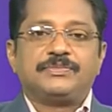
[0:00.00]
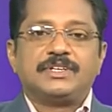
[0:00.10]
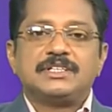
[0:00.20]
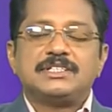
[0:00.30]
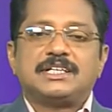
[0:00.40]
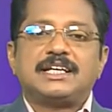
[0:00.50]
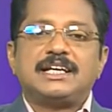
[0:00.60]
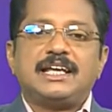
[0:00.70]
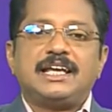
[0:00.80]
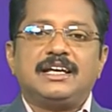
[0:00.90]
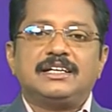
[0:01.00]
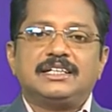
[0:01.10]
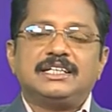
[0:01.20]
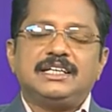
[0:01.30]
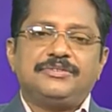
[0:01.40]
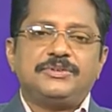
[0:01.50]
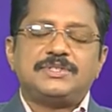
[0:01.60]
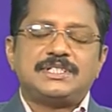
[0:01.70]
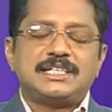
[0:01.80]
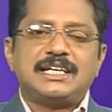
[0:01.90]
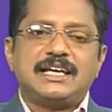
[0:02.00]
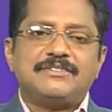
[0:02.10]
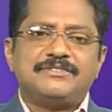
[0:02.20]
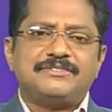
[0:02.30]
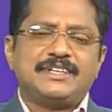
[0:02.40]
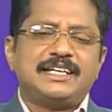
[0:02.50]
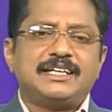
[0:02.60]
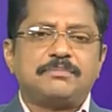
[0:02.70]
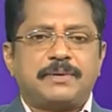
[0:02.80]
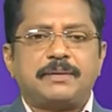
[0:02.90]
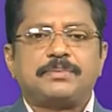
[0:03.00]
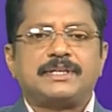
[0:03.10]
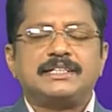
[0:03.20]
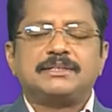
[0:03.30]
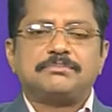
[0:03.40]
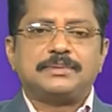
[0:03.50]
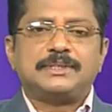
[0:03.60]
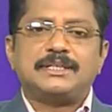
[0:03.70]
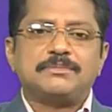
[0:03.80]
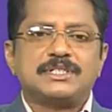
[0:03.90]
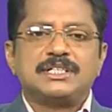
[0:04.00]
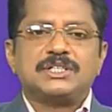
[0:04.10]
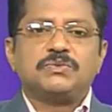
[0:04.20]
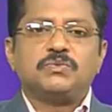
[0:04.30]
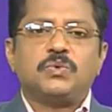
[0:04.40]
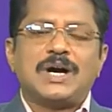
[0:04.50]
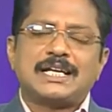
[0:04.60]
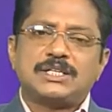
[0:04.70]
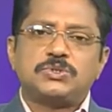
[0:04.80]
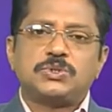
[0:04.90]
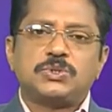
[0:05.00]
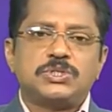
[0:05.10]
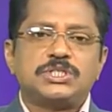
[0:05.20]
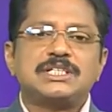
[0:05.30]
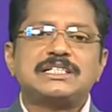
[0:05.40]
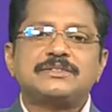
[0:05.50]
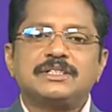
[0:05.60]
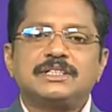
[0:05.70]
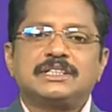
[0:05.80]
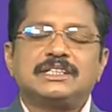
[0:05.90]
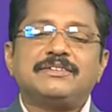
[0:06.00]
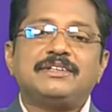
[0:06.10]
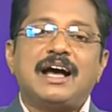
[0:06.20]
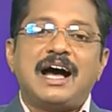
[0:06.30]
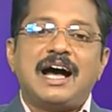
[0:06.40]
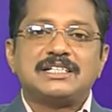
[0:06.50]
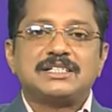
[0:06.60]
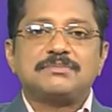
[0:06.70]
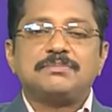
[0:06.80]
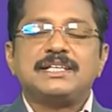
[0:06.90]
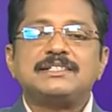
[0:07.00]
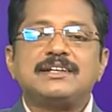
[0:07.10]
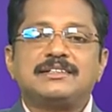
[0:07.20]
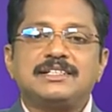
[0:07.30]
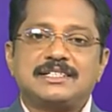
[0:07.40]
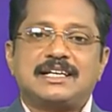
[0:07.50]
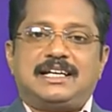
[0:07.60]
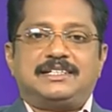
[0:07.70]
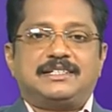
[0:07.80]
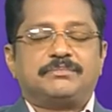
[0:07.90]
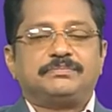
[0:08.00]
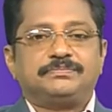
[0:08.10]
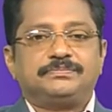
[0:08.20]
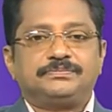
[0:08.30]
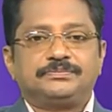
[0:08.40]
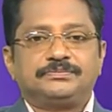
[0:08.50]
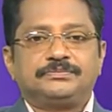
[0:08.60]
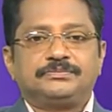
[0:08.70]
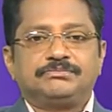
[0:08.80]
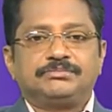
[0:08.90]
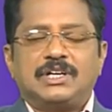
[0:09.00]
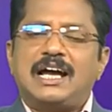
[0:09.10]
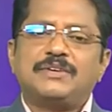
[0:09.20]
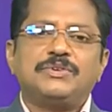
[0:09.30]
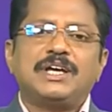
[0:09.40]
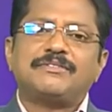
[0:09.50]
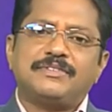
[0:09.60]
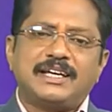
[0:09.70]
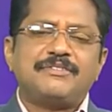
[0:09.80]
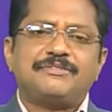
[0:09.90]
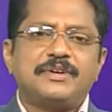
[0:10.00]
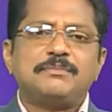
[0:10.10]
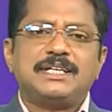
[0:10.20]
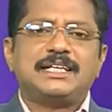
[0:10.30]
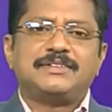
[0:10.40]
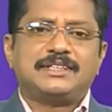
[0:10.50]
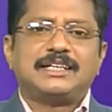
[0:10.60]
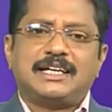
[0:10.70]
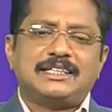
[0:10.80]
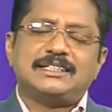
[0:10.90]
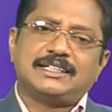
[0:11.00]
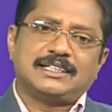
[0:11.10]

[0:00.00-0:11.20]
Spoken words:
Generally, if you see every year paper in the prelims, one or two questions they will ask based on this calendar, and we are very familiar with calendar,